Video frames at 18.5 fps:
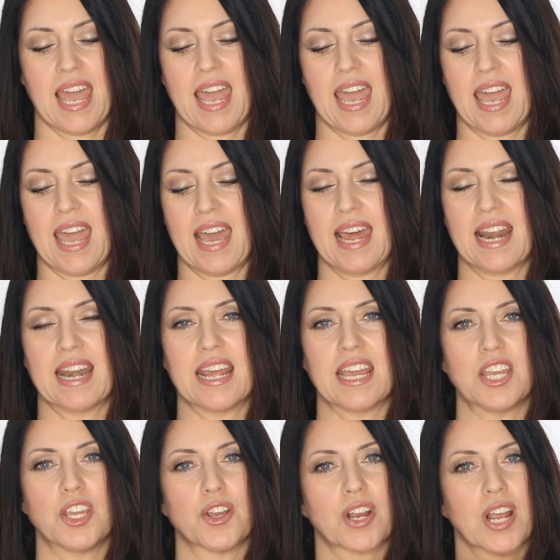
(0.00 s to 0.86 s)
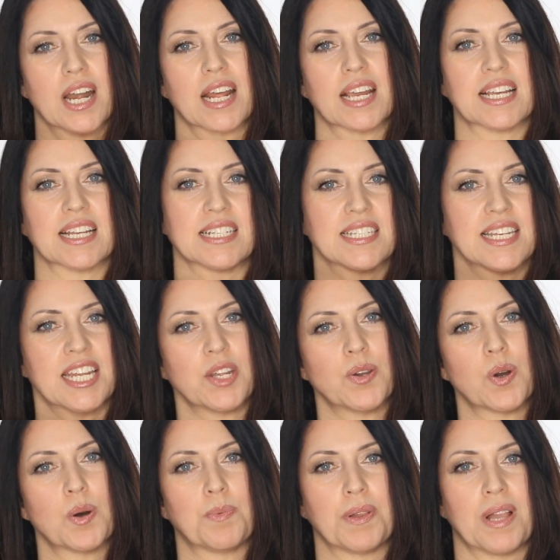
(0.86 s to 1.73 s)
And you're gonna
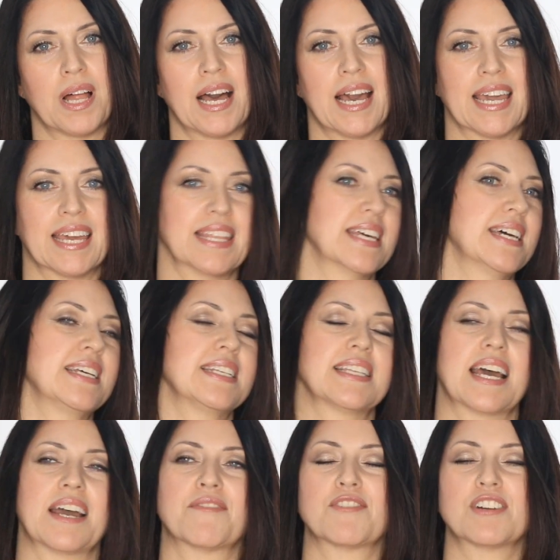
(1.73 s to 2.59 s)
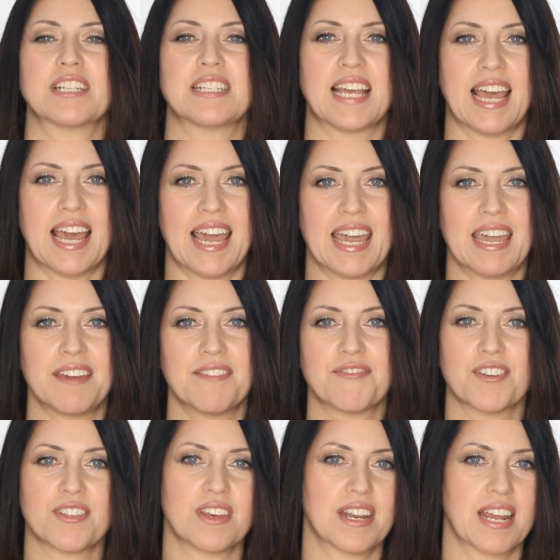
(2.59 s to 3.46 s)
continue applying this every day
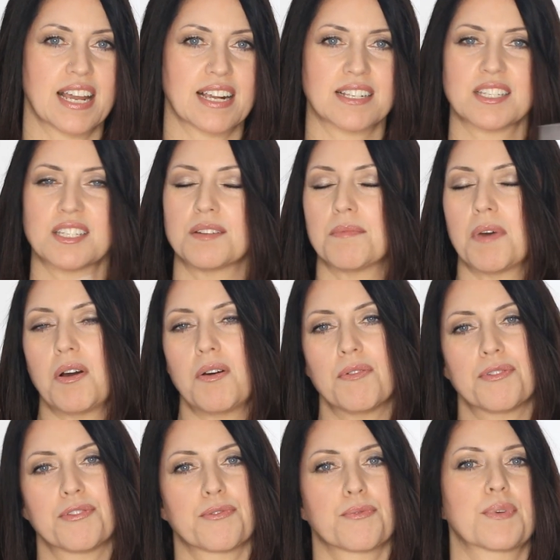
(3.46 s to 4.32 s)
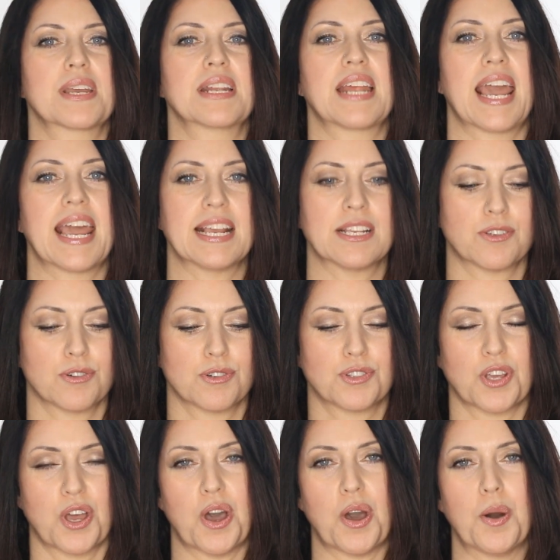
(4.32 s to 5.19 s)
for the next, 3 days or
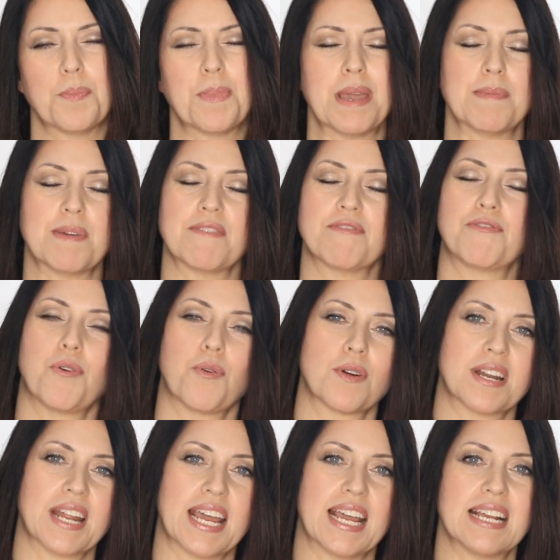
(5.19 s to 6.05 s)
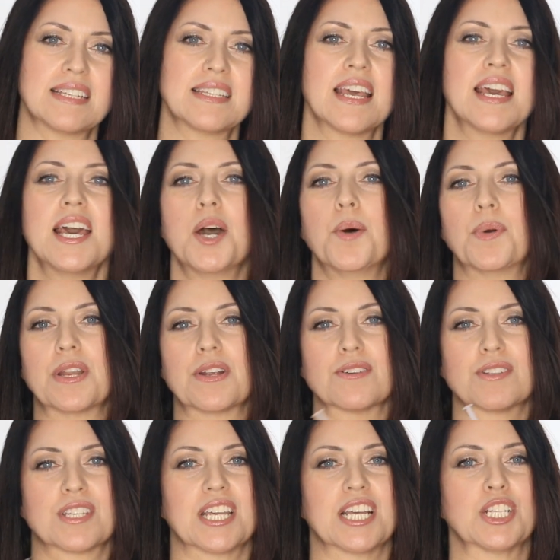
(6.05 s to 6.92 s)
so, maybe 4 days. When
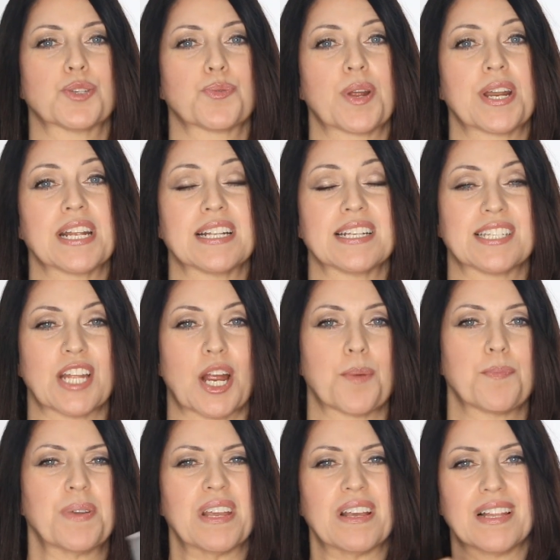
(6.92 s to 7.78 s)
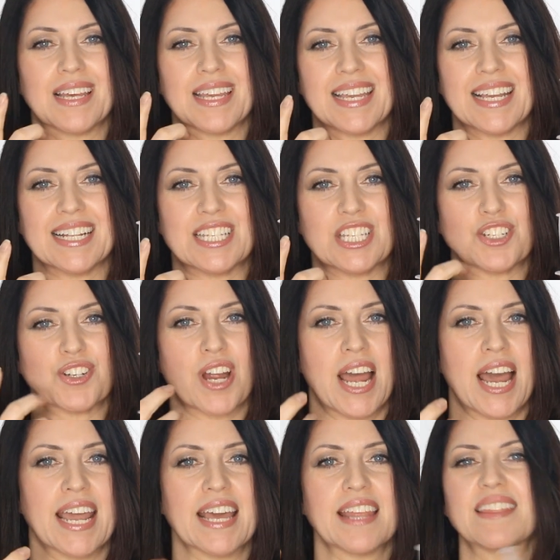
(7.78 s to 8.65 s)
your skin's ready to start peeling, gets
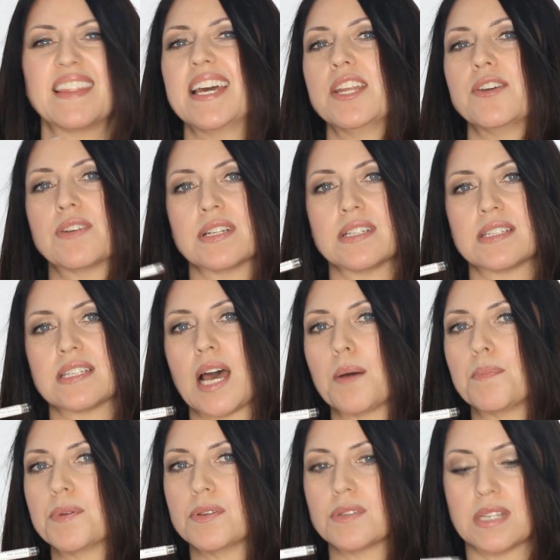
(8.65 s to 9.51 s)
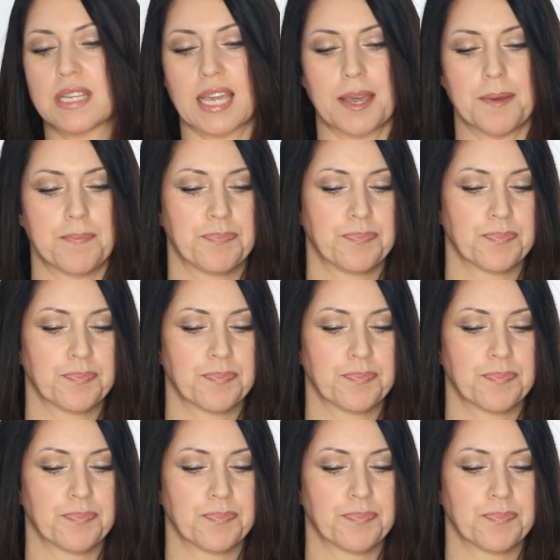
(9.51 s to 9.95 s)
dry, then you can stop using it.